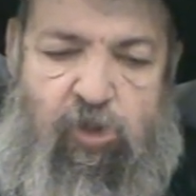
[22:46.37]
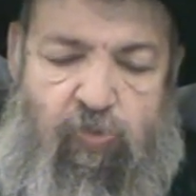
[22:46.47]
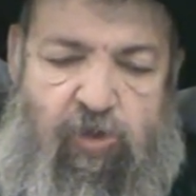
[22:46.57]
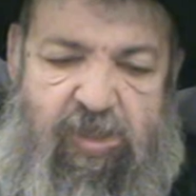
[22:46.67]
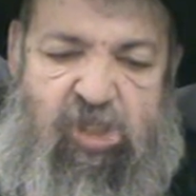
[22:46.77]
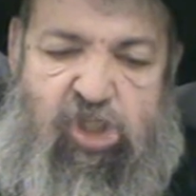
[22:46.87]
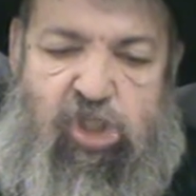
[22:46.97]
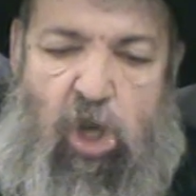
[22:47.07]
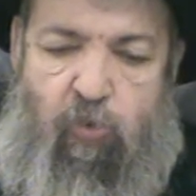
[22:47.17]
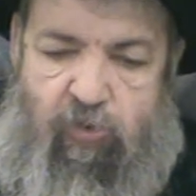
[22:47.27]
You could
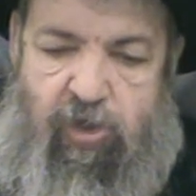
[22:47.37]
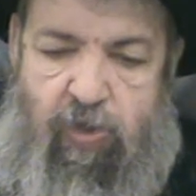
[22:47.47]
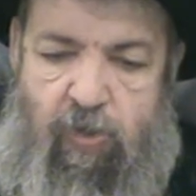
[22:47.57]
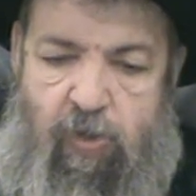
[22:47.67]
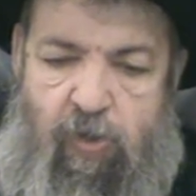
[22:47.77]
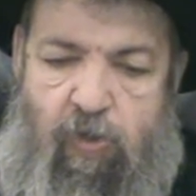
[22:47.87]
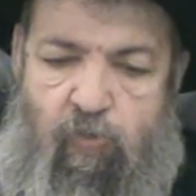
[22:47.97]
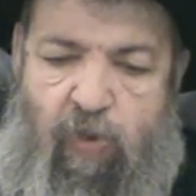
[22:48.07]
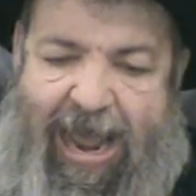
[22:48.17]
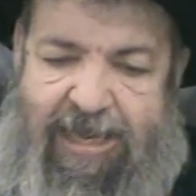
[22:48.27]
soak
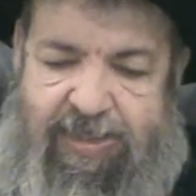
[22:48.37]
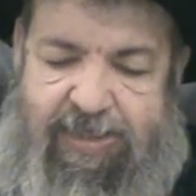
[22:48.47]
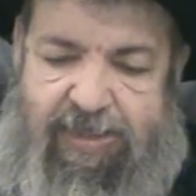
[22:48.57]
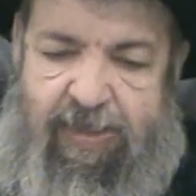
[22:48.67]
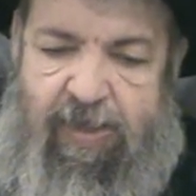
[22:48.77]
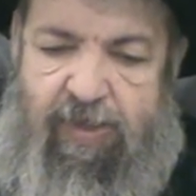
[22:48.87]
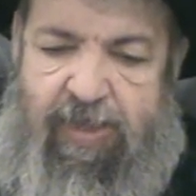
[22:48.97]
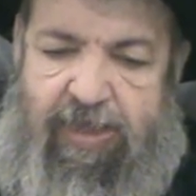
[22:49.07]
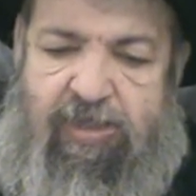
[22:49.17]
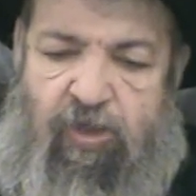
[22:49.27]
rice
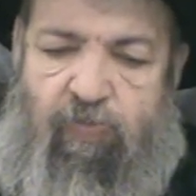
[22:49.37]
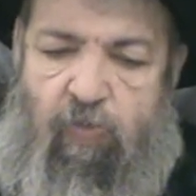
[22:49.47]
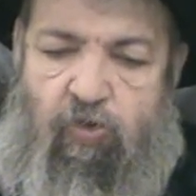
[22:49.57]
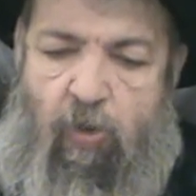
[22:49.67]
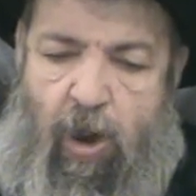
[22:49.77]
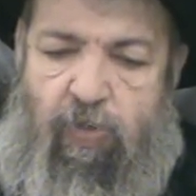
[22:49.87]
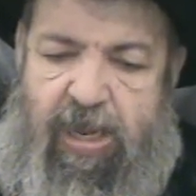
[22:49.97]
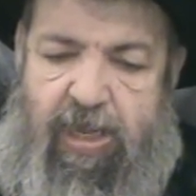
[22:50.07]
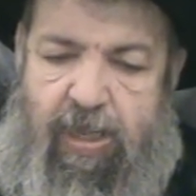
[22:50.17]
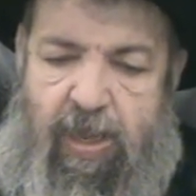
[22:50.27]
that's
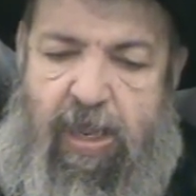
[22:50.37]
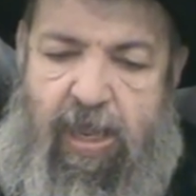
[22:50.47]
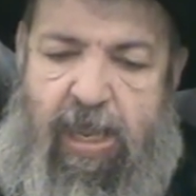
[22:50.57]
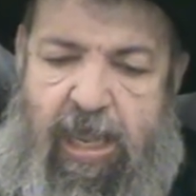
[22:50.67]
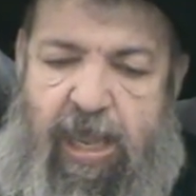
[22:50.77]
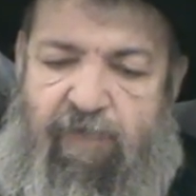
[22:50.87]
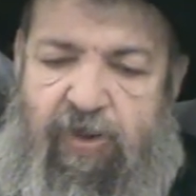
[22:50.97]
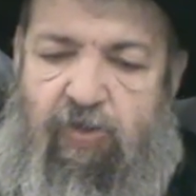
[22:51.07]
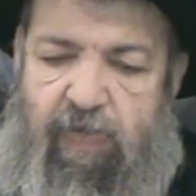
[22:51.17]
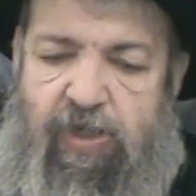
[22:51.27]
growing
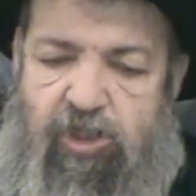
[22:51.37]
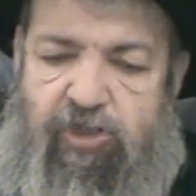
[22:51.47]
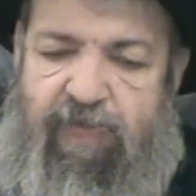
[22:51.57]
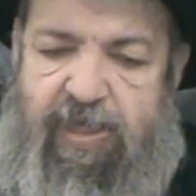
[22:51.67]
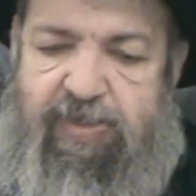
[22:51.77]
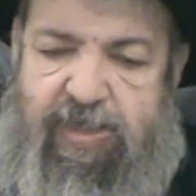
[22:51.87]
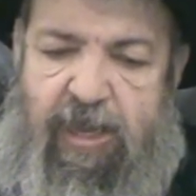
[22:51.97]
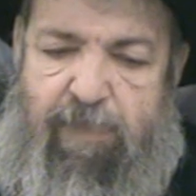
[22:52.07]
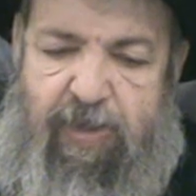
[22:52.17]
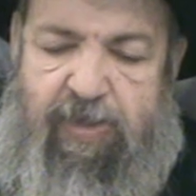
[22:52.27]
even during the Shvias
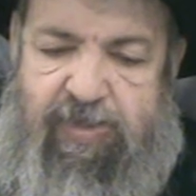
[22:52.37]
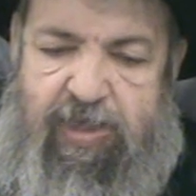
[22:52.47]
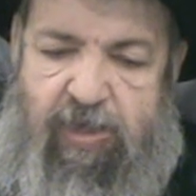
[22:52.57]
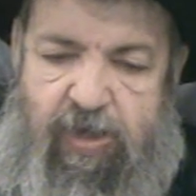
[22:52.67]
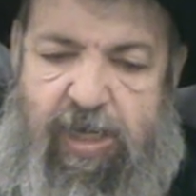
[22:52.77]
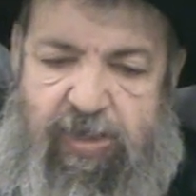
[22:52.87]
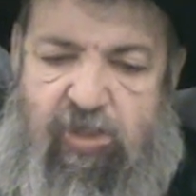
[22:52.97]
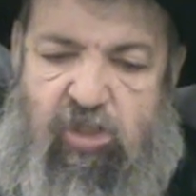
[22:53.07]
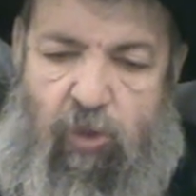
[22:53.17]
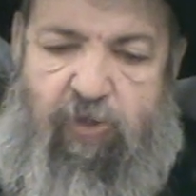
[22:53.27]
year because you need to
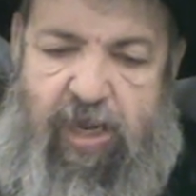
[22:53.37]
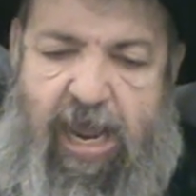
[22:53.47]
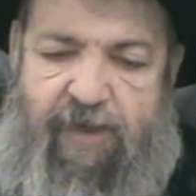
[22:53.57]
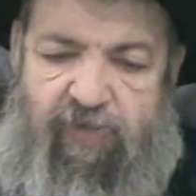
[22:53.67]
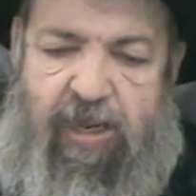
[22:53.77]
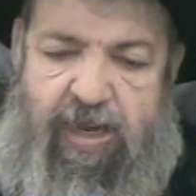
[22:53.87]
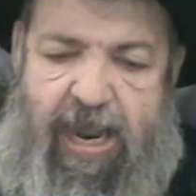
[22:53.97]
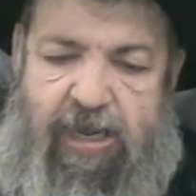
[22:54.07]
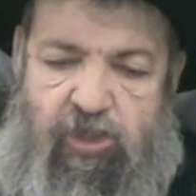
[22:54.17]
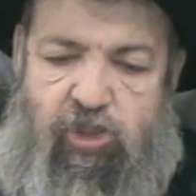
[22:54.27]
soak it heavily
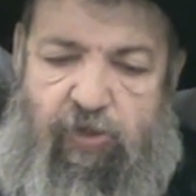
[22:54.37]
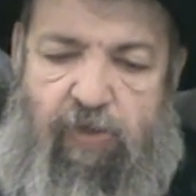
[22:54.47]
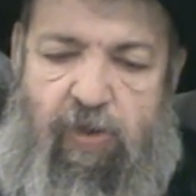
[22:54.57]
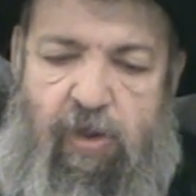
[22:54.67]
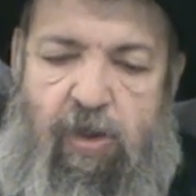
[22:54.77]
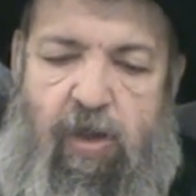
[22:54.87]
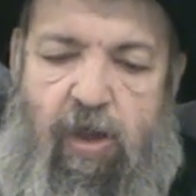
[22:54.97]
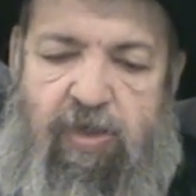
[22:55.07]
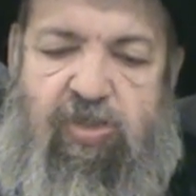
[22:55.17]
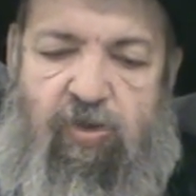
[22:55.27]
that it should
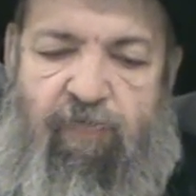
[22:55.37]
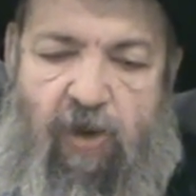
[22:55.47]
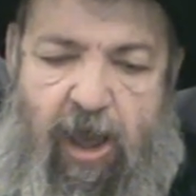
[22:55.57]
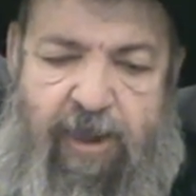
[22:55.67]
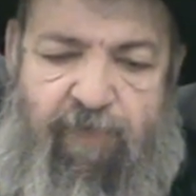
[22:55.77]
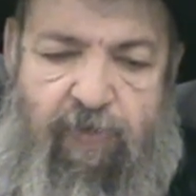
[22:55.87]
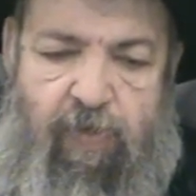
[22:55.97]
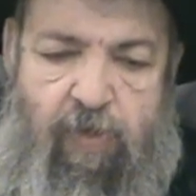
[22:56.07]
uh, survive.